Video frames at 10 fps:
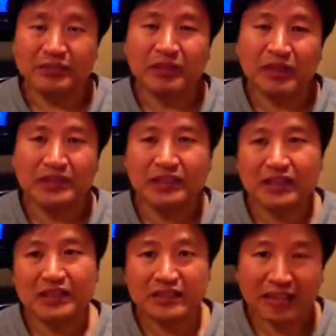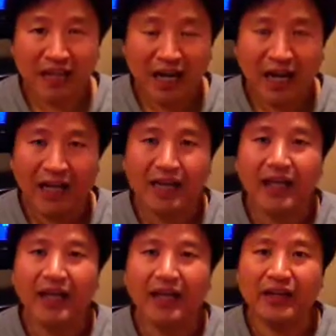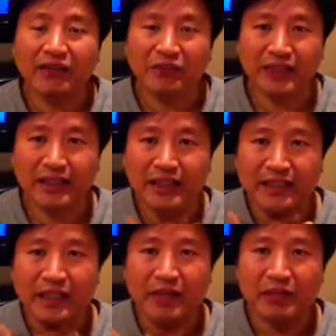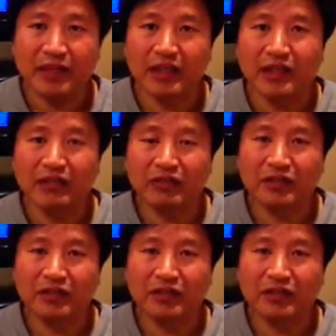because it does get hot, and if we didn't numb it, it